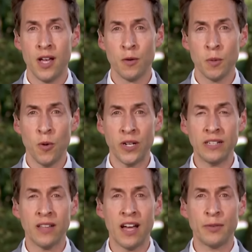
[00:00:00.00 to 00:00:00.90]
Reporting
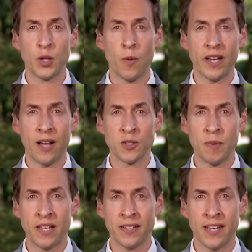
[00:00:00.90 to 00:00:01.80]
live at the White House,
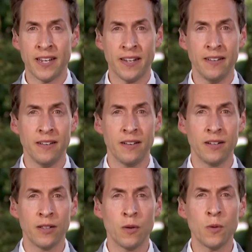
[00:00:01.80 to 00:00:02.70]
Ben Kennedy,
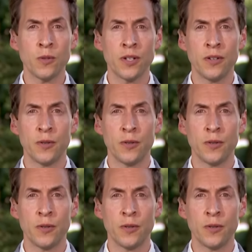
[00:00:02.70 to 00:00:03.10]
Local 10 News.